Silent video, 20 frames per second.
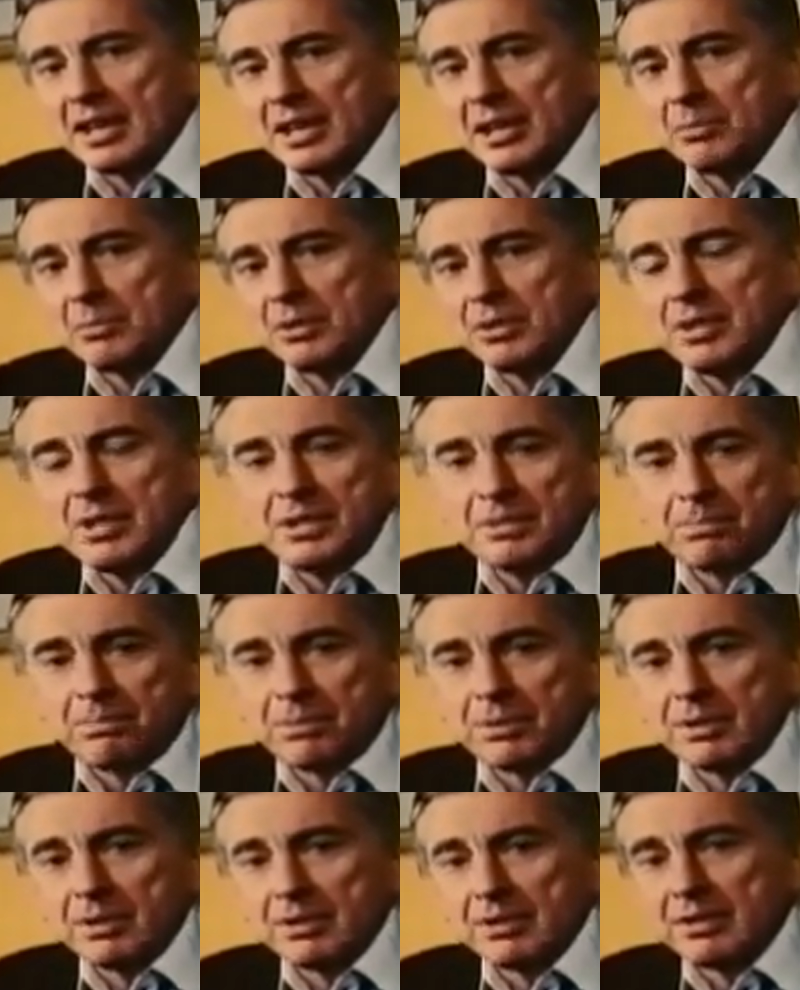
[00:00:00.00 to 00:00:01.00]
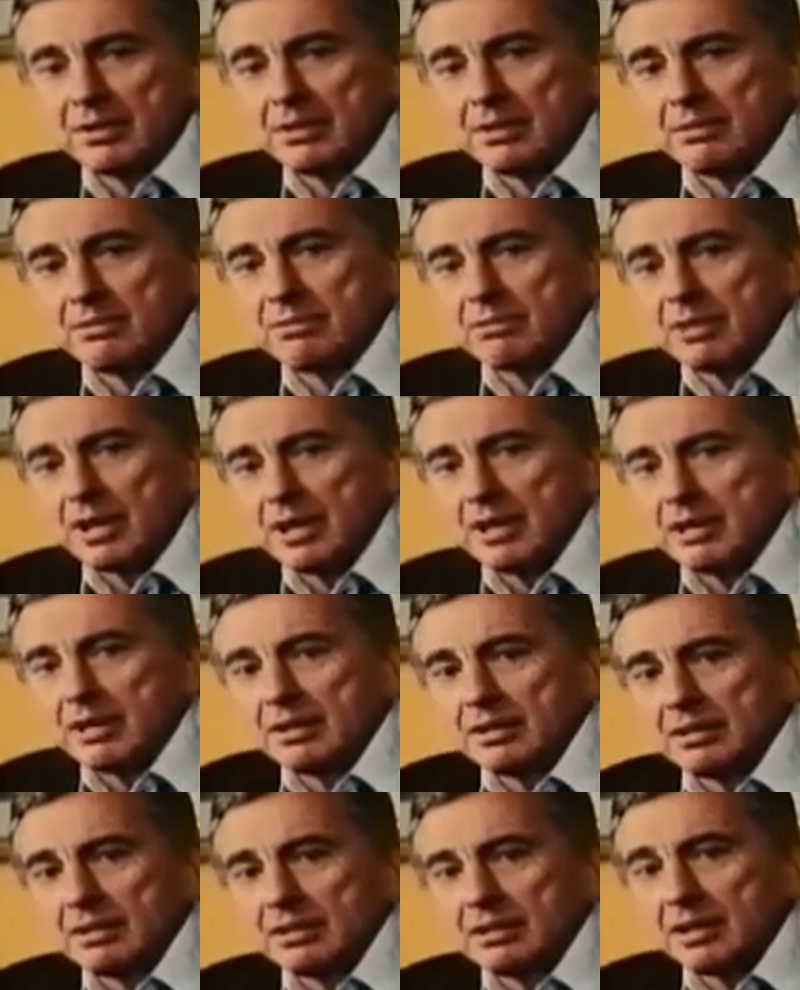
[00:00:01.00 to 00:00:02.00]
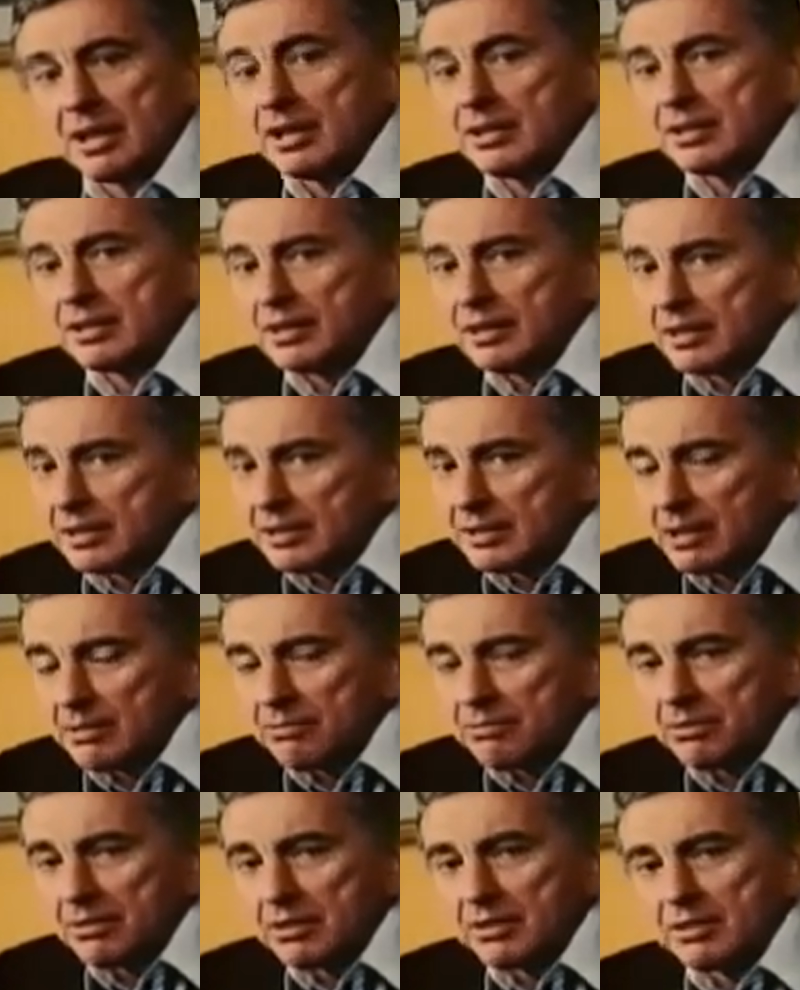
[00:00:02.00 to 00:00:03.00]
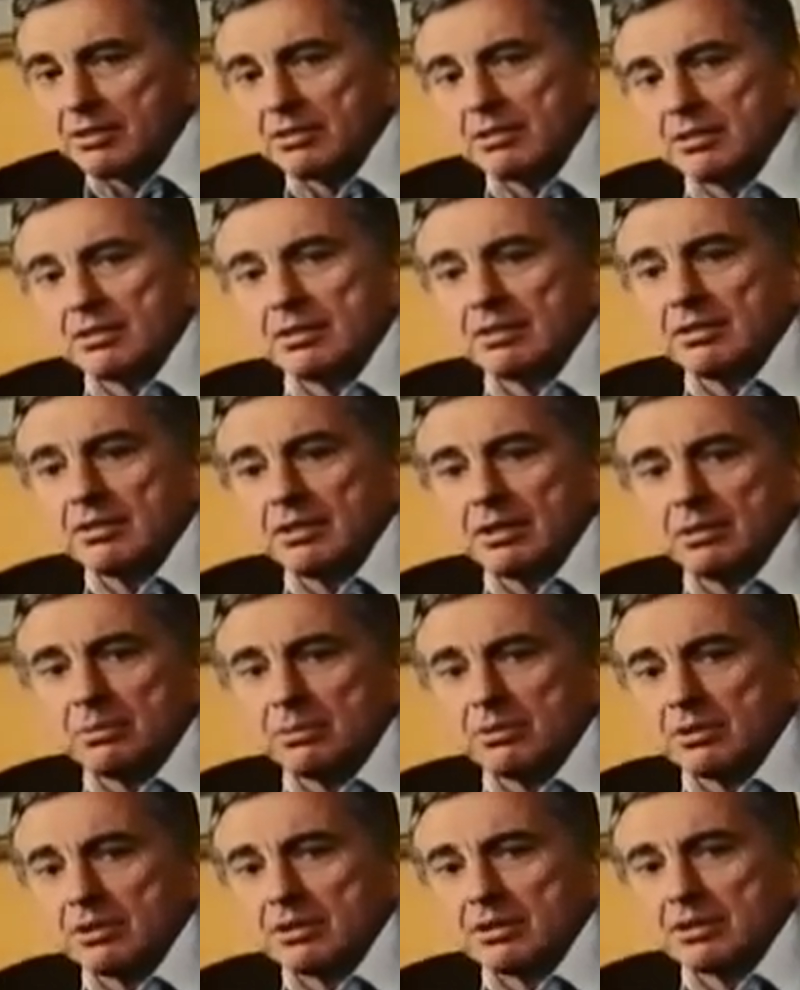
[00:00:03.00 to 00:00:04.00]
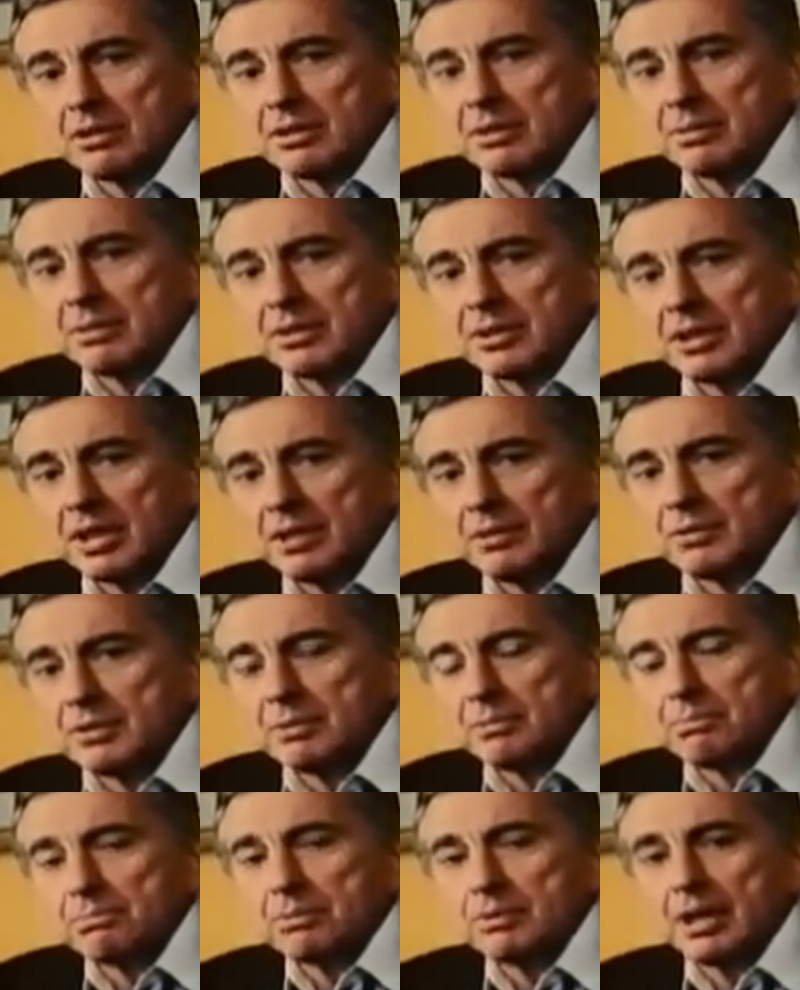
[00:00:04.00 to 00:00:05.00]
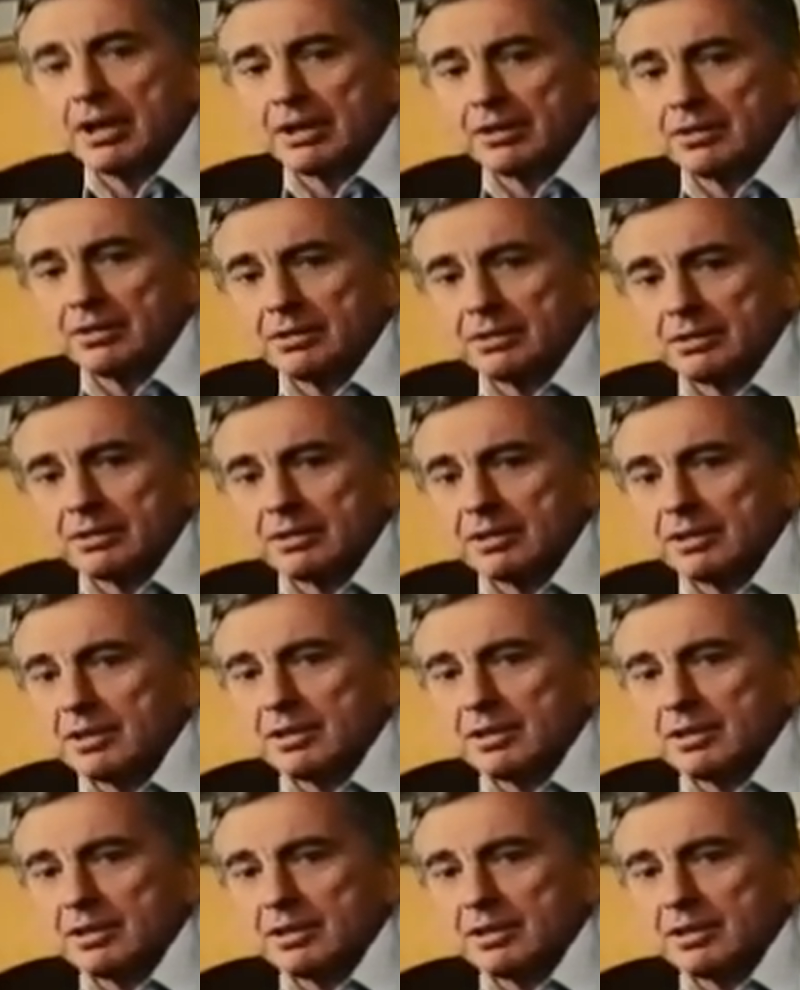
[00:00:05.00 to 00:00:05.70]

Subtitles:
I am the least personal of writers. I said, except for certain early works, which I have suppressed.